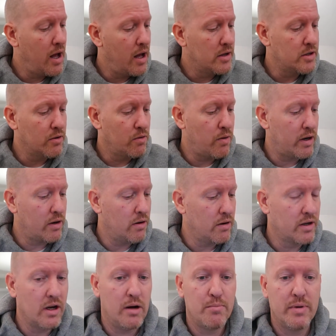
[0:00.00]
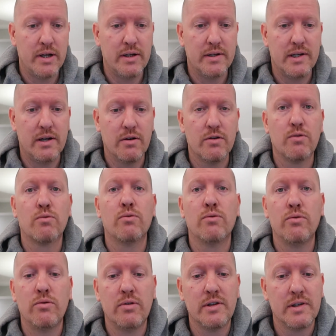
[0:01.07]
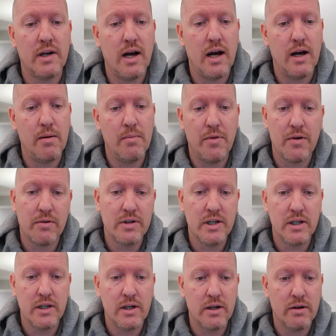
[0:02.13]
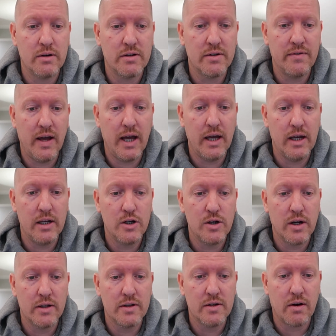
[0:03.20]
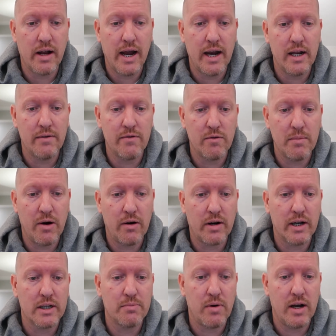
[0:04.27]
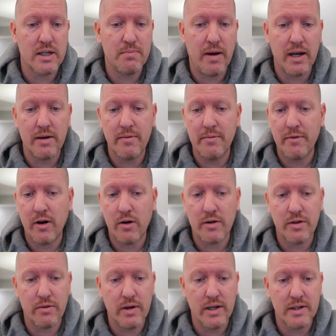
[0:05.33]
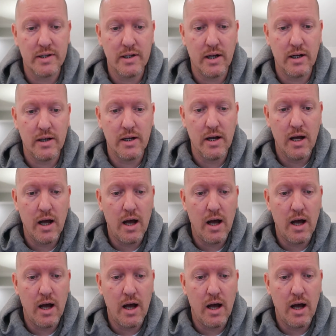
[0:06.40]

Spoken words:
So credit card companies, here are the rules. 13 years of age, you can start adding for American Express, Bank of America, there is none.